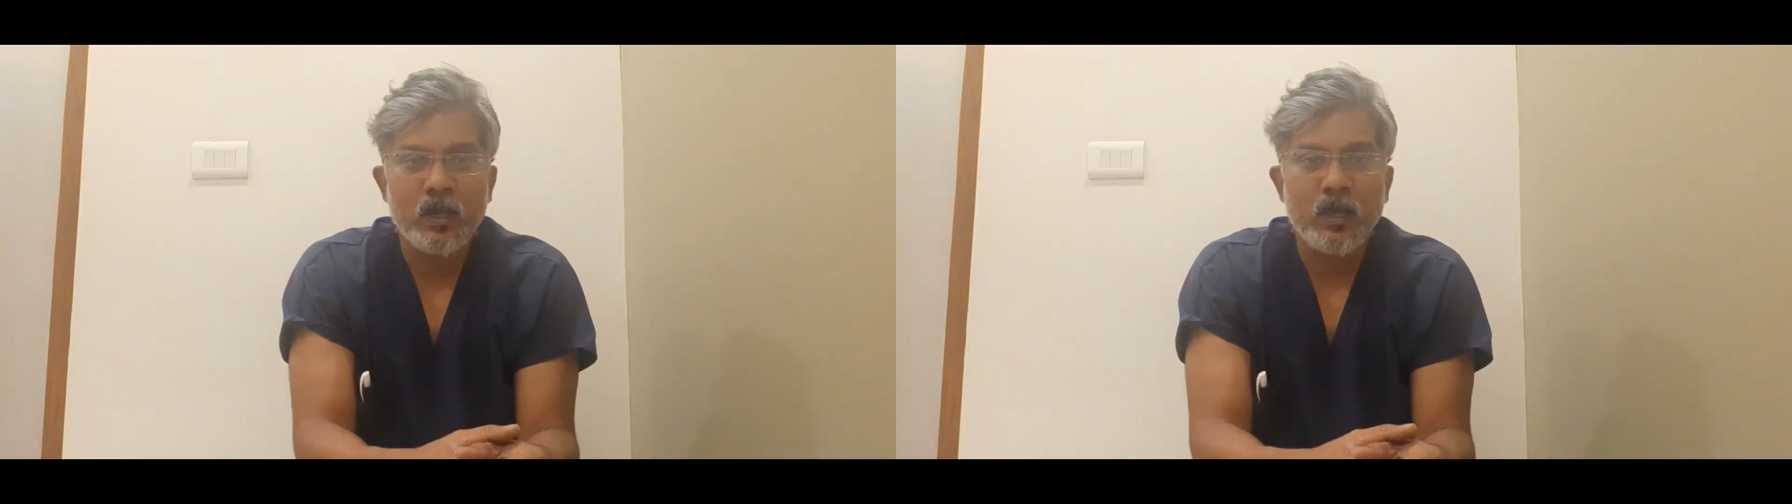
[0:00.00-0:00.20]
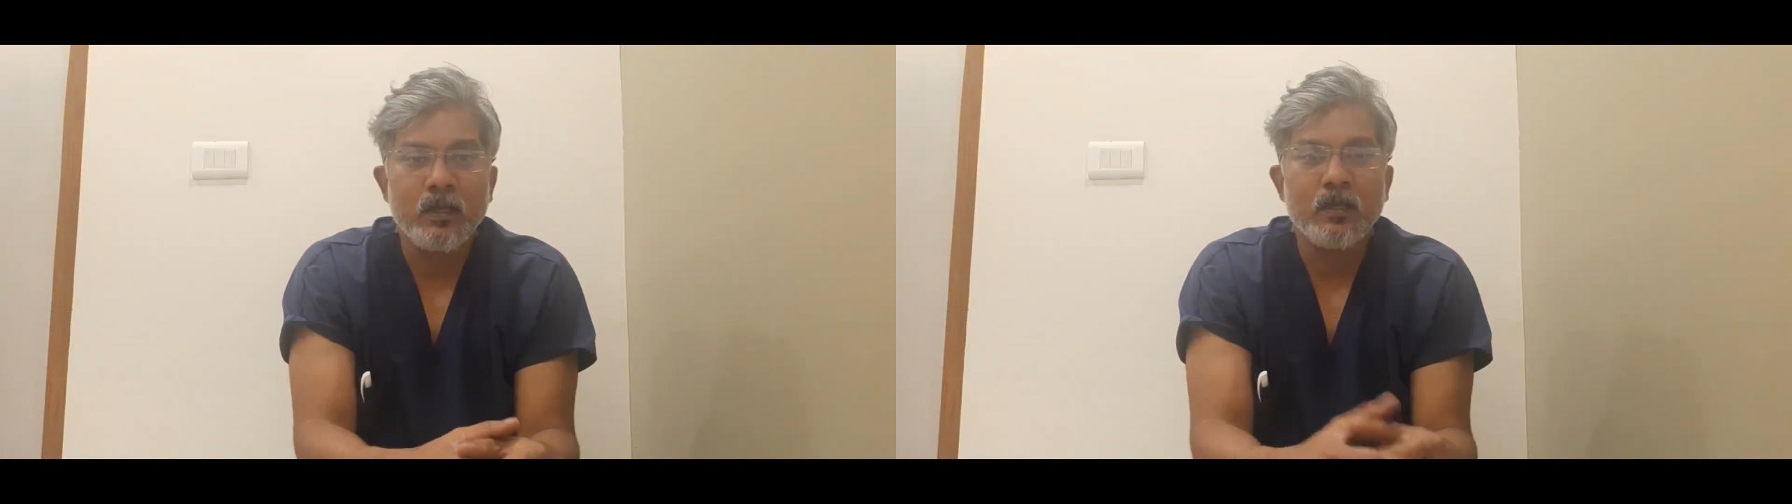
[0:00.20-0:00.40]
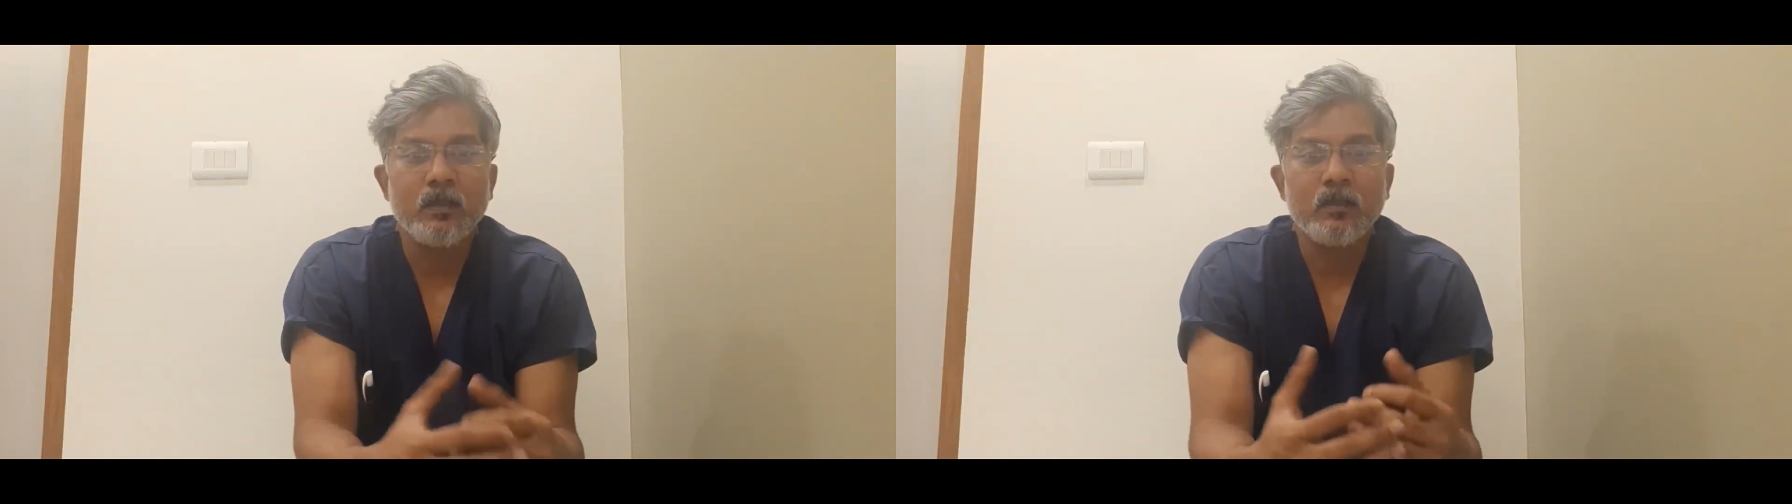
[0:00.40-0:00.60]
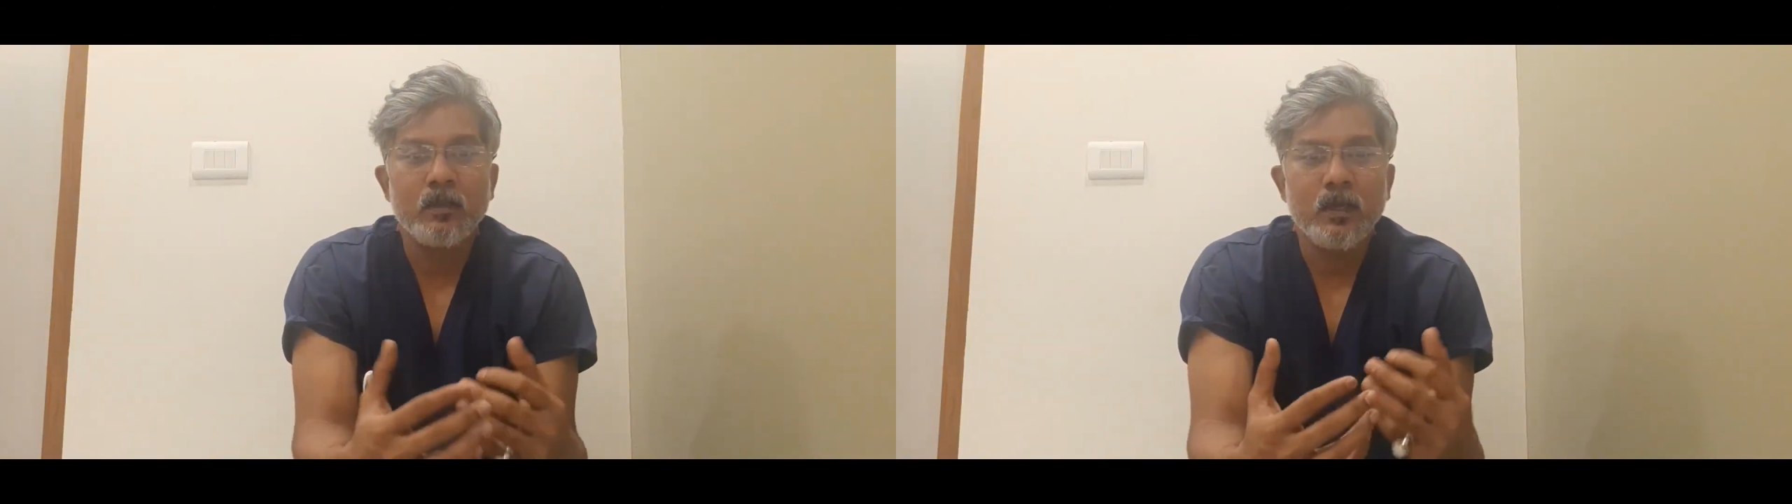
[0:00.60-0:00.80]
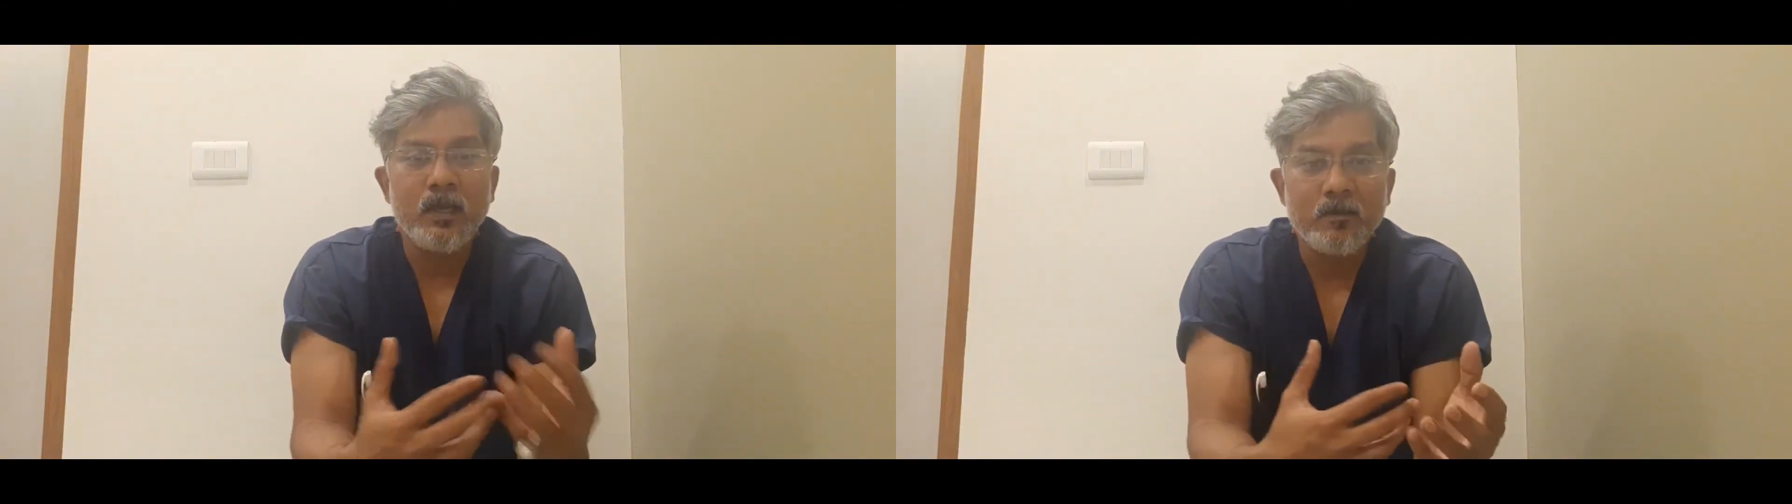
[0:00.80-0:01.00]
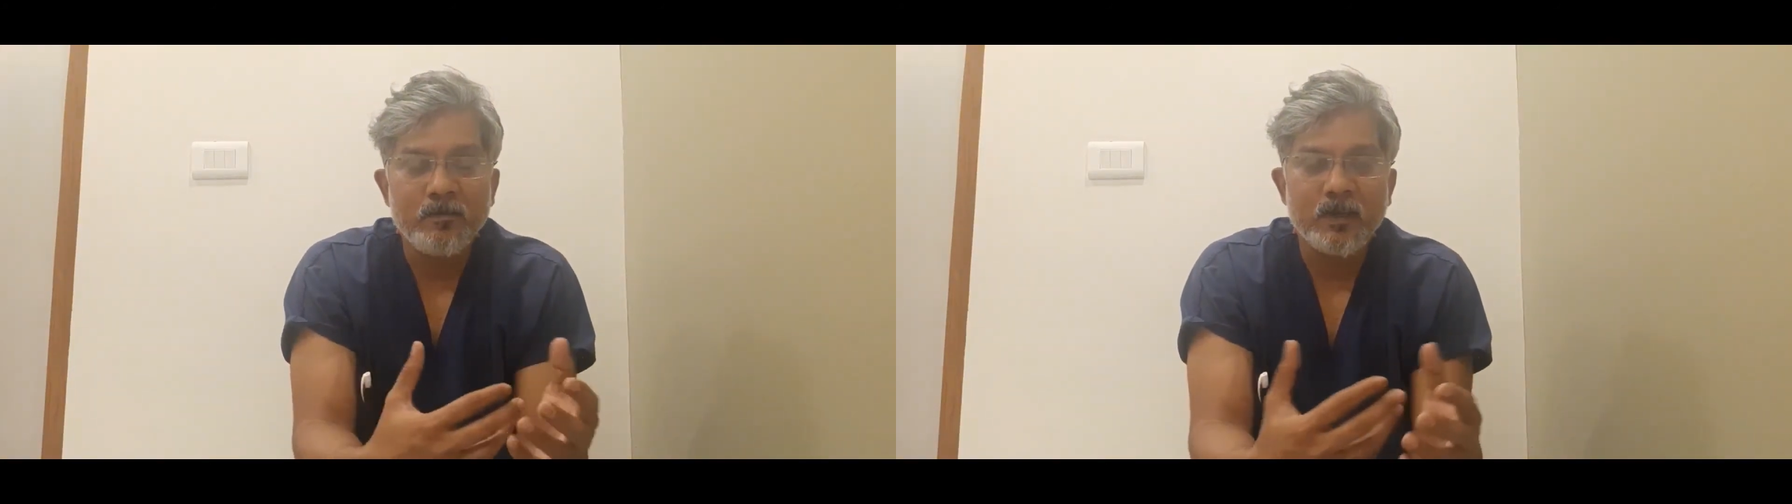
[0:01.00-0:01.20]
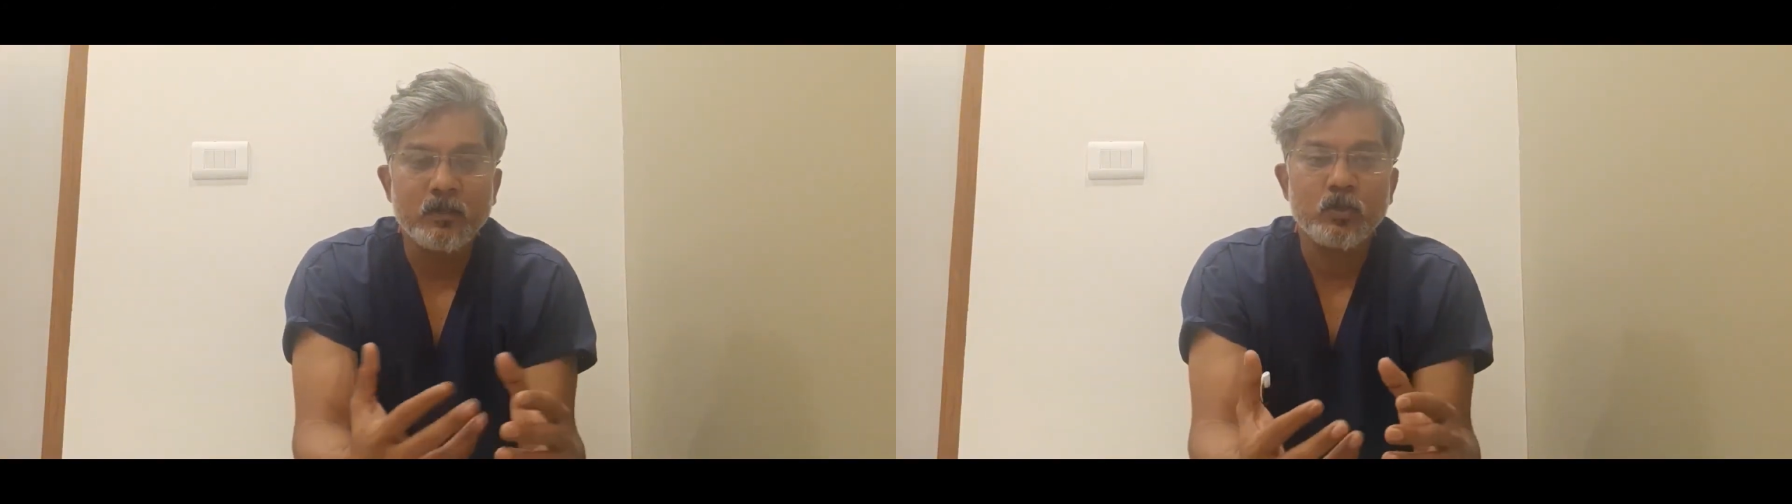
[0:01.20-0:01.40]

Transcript: And in effect,